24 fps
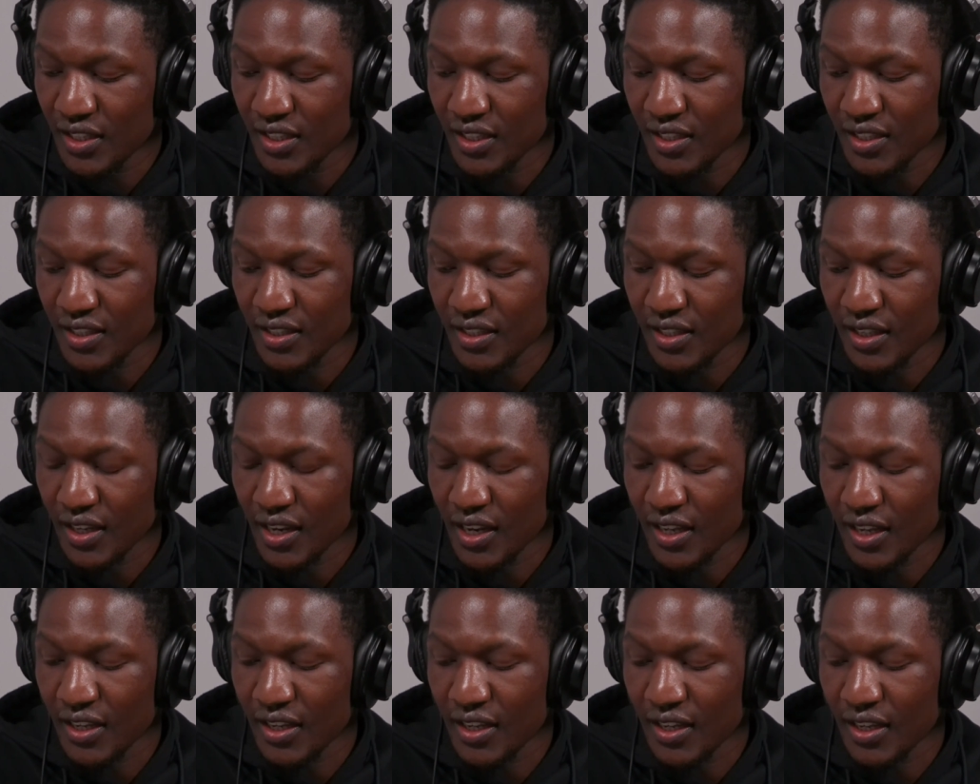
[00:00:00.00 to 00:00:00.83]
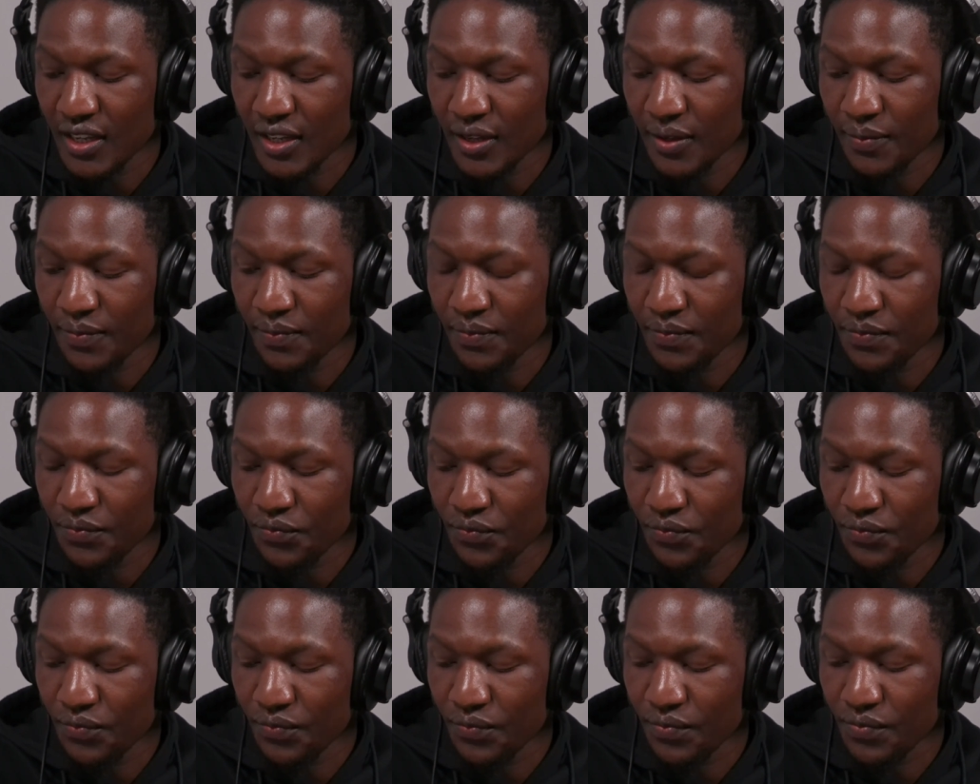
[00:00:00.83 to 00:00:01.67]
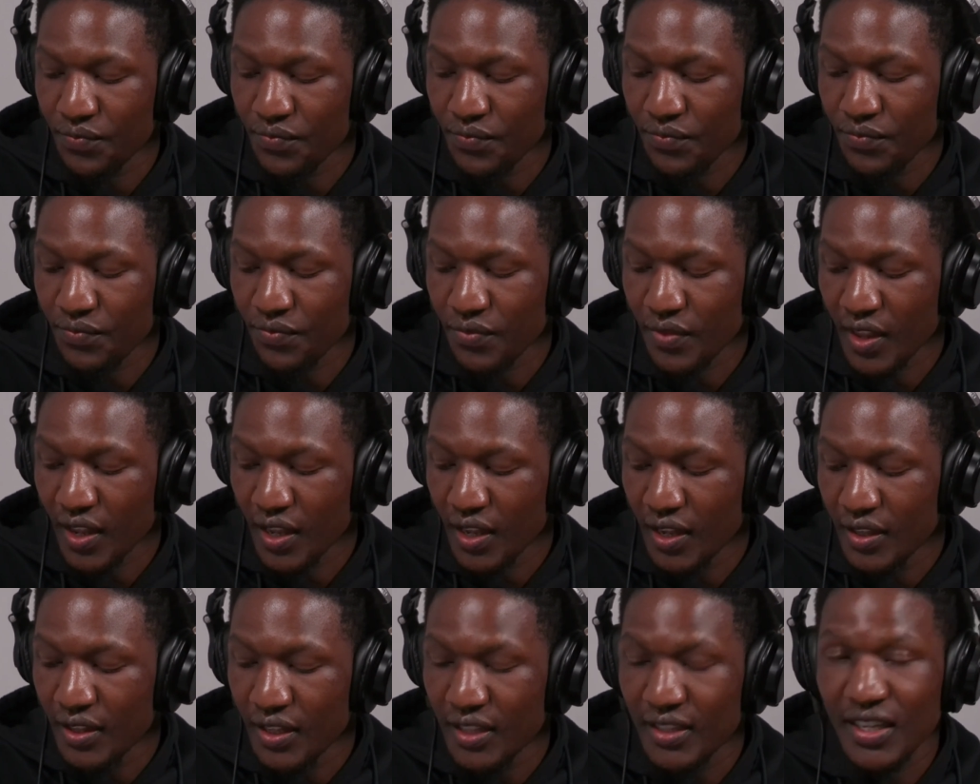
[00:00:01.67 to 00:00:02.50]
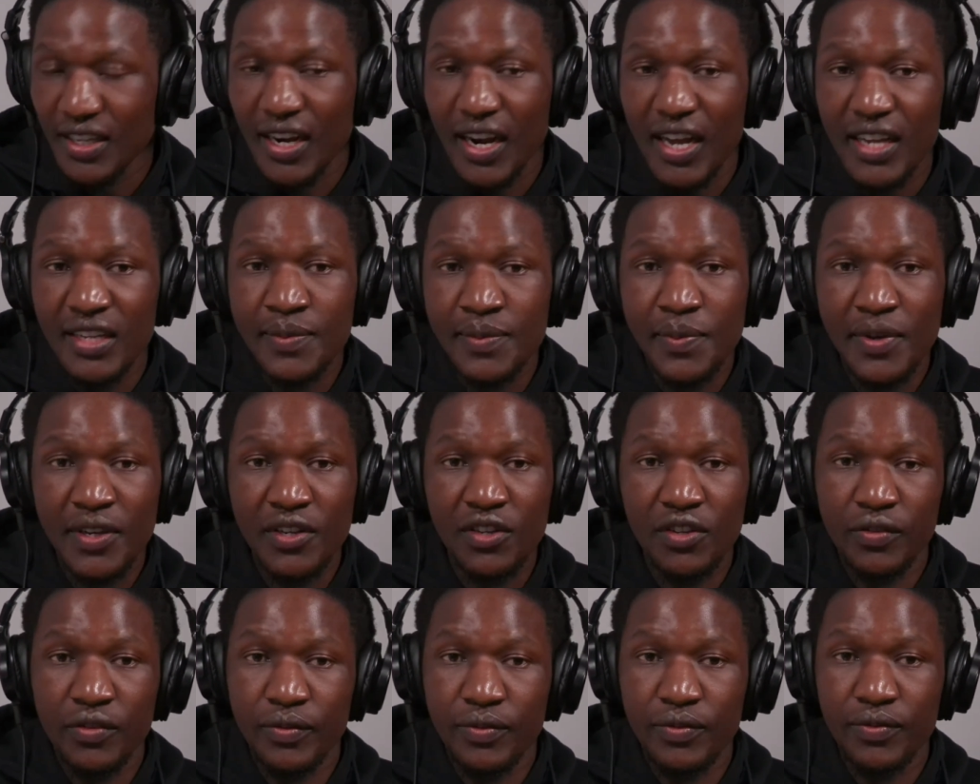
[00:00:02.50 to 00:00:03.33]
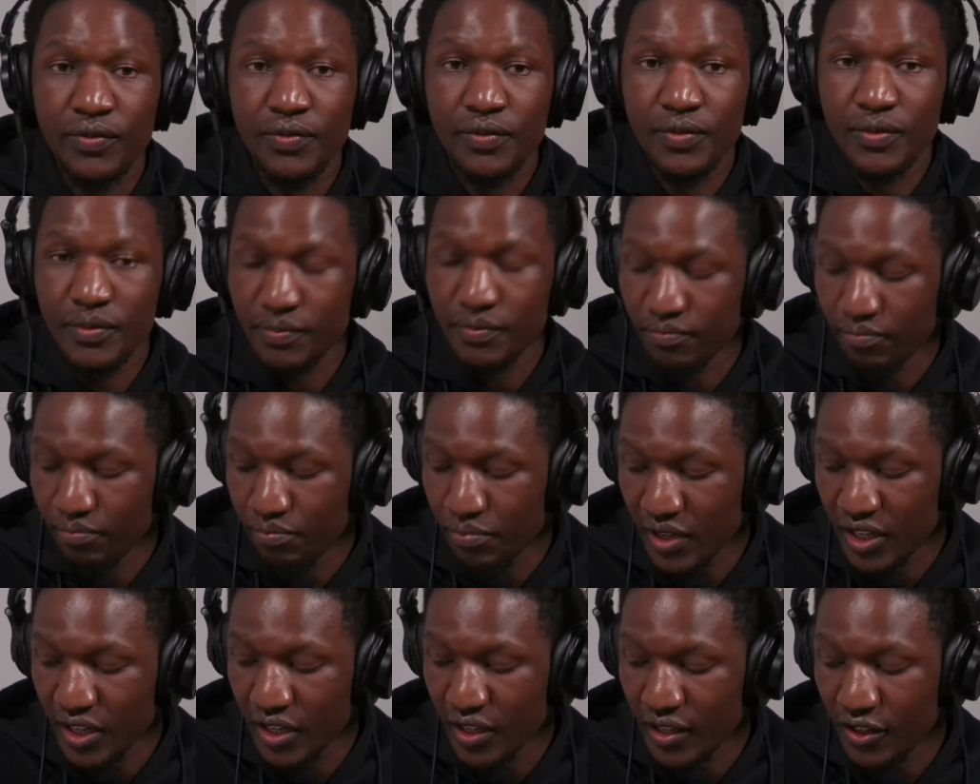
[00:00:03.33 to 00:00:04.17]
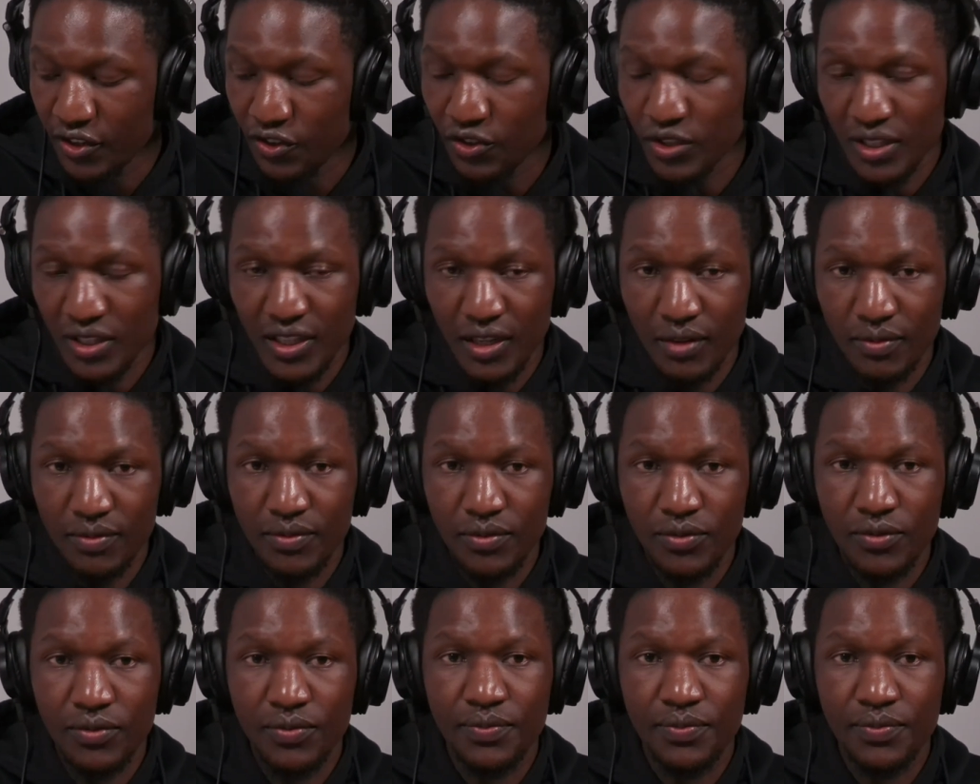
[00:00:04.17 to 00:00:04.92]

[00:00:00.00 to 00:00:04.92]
is like there's an aspect of being yourself.